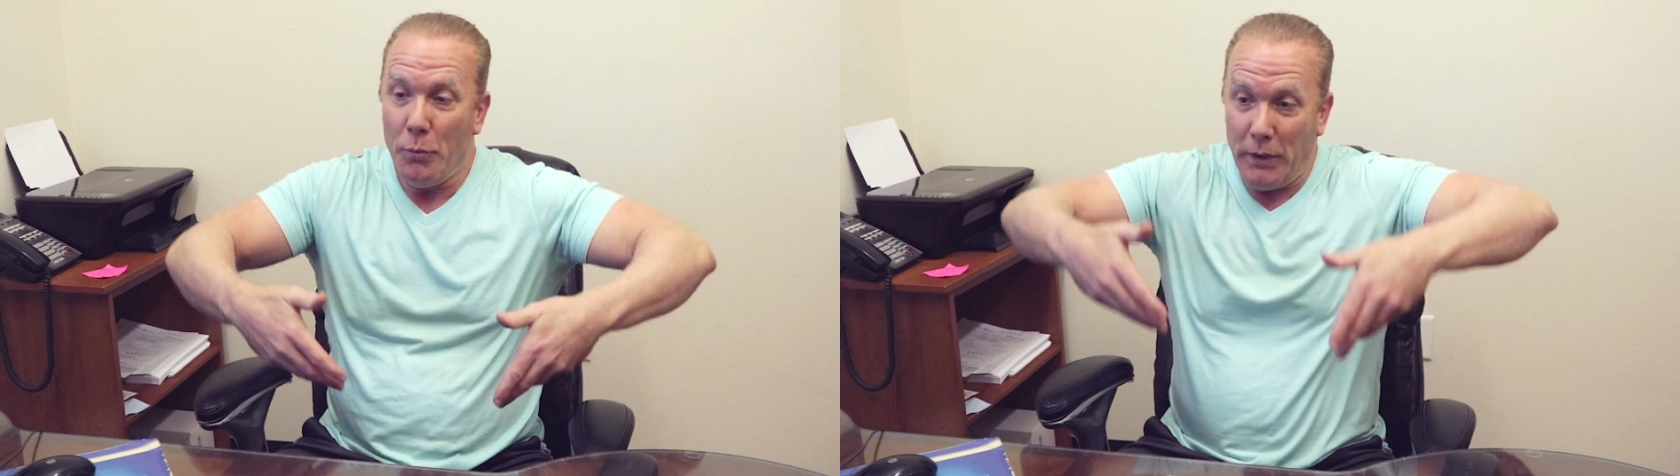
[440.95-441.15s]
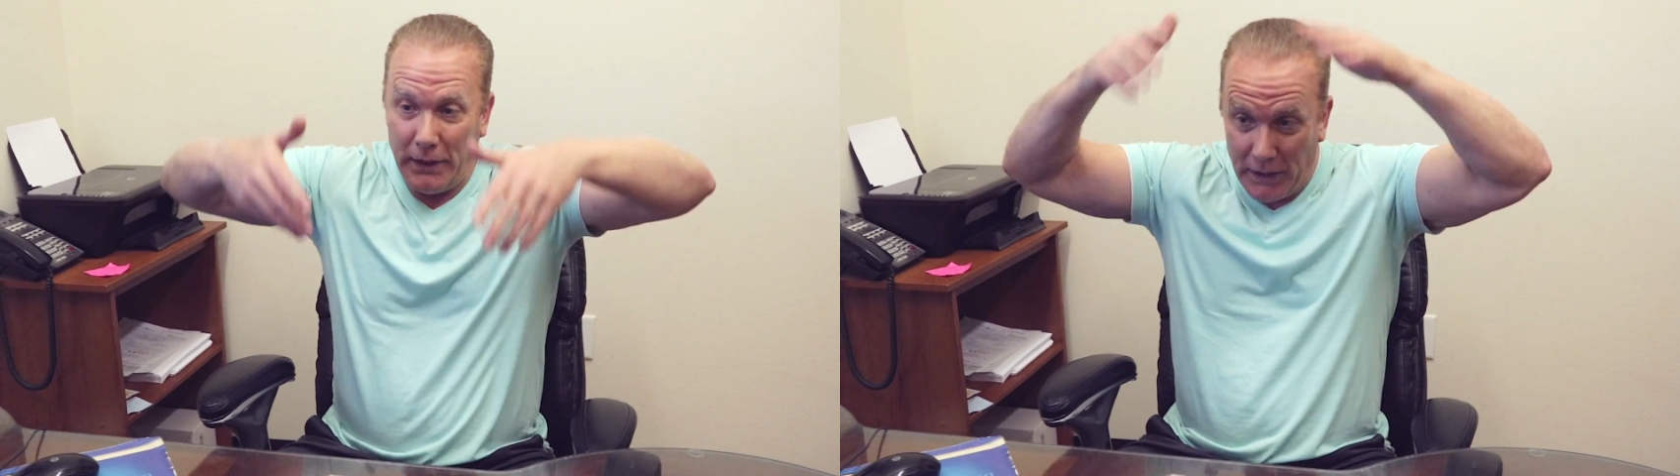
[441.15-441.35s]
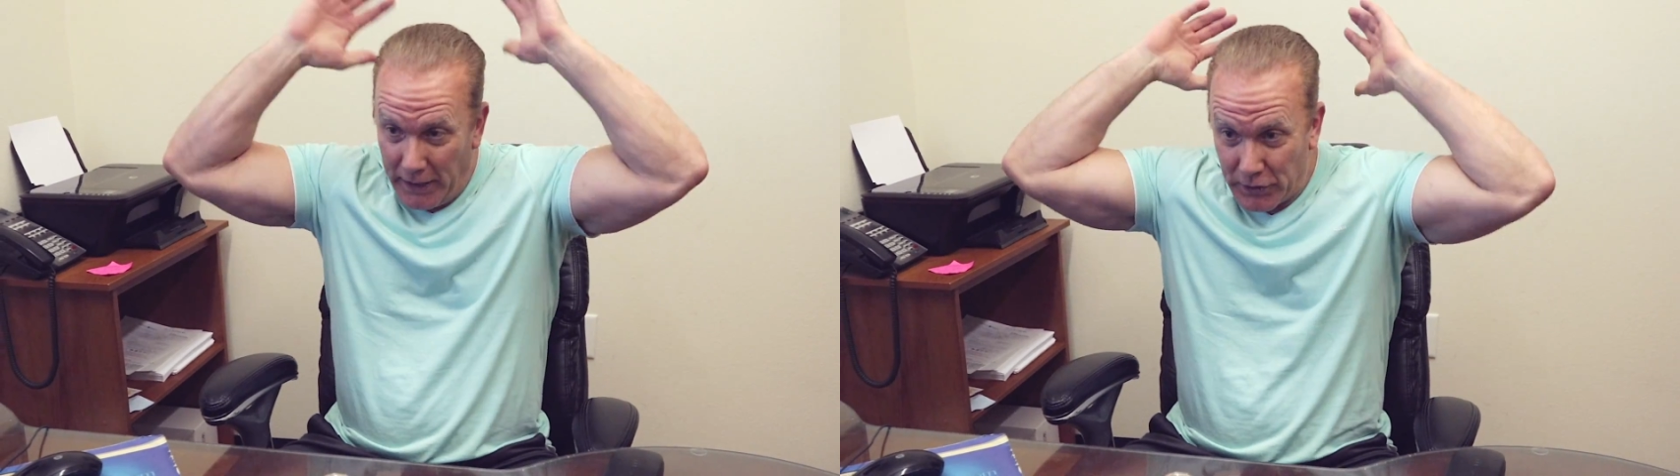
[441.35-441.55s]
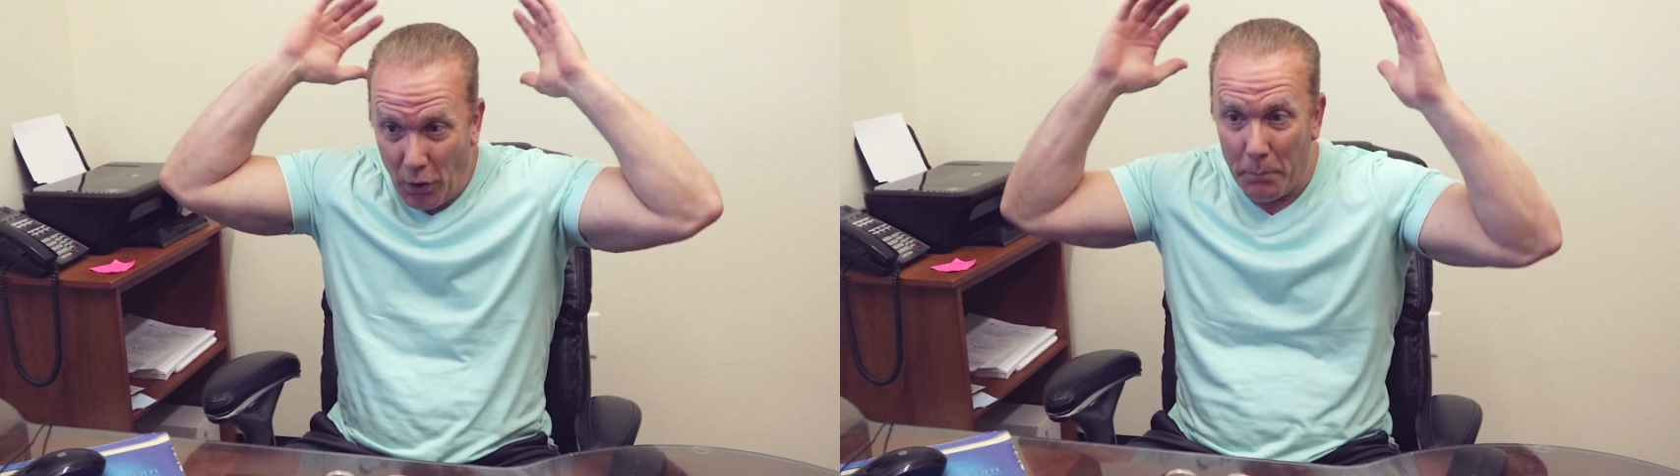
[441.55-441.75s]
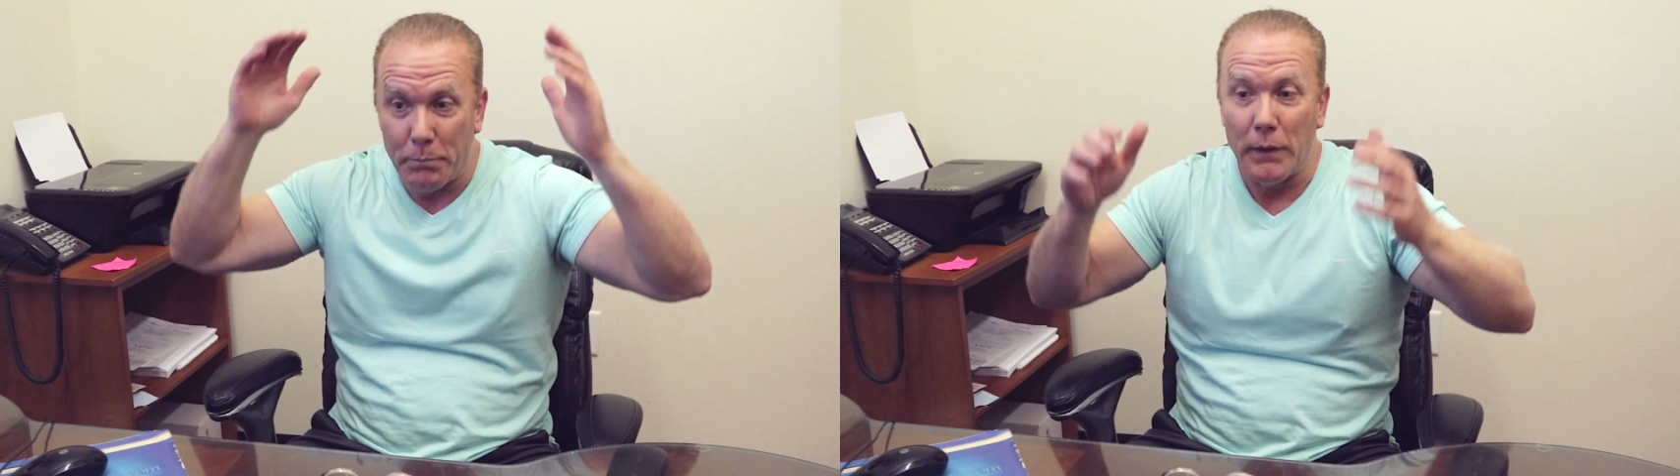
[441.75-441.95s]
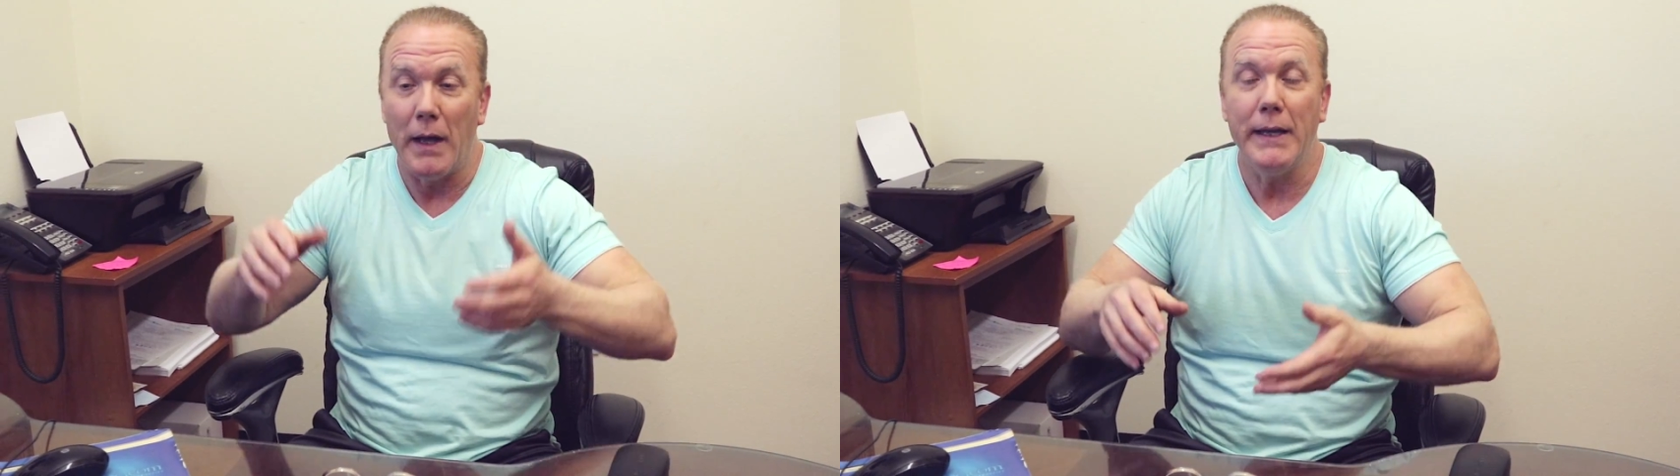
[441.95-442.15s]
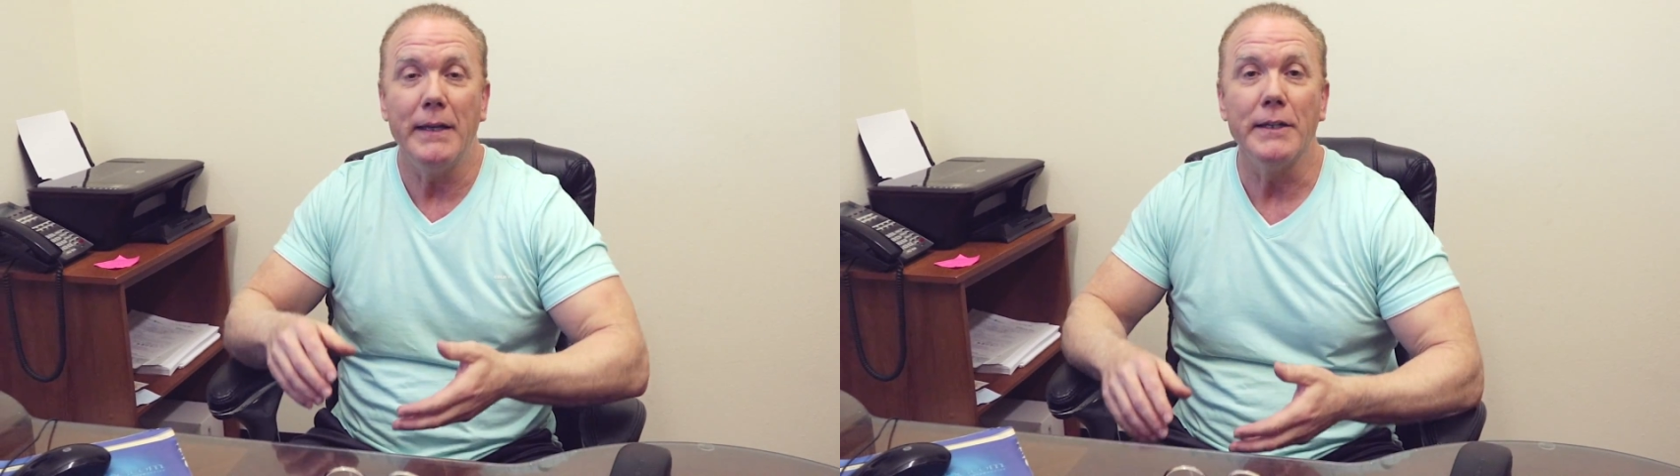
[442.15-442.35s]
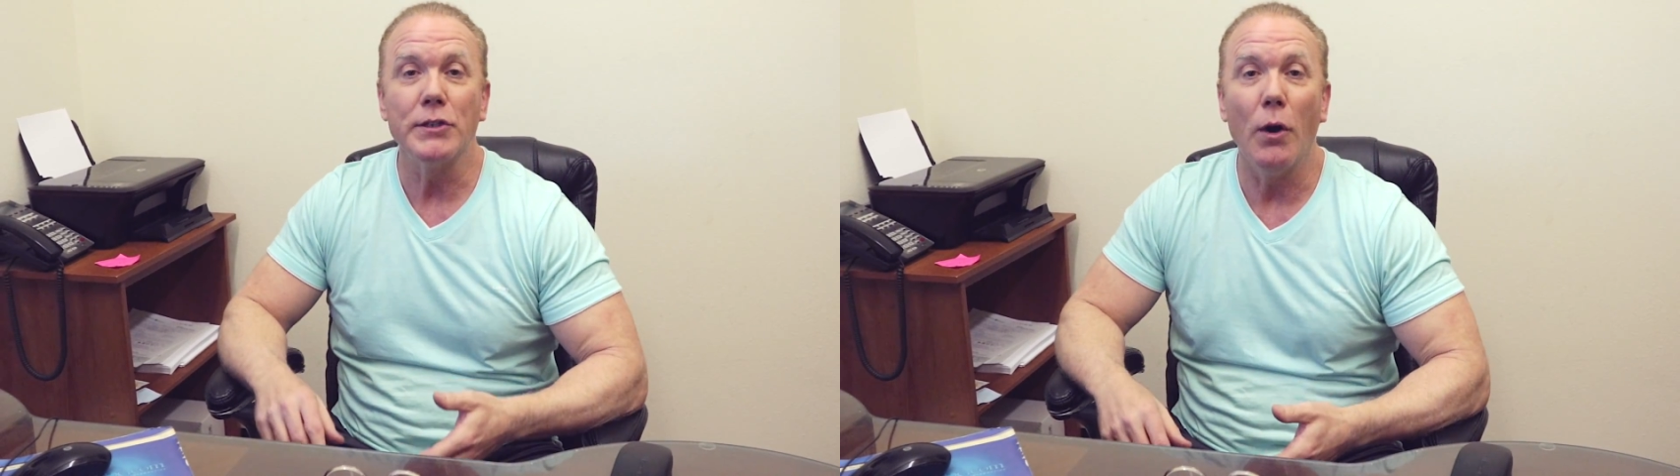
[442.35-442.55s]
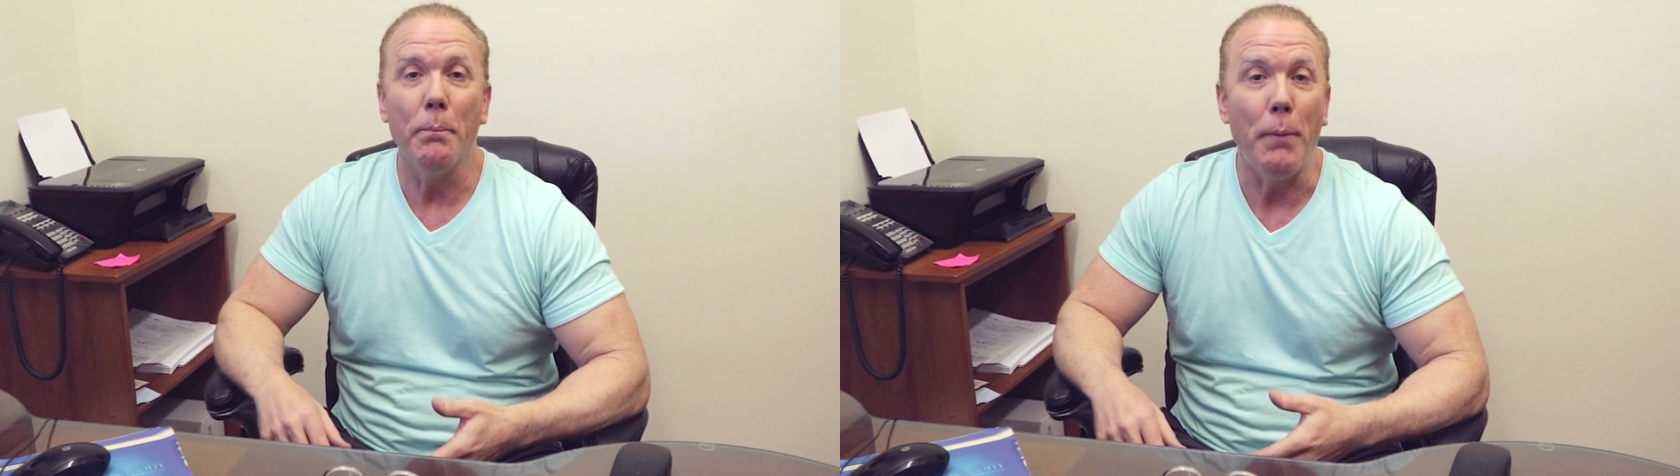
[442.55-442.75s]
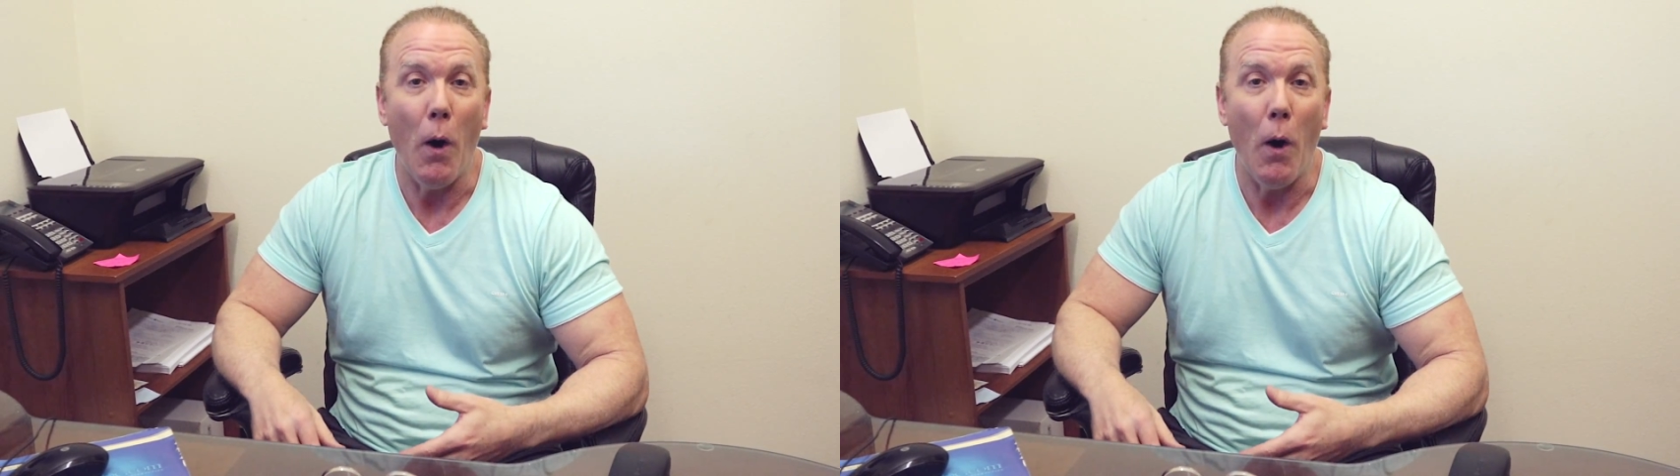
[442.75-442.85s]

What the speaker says: when it's all bloody and it's all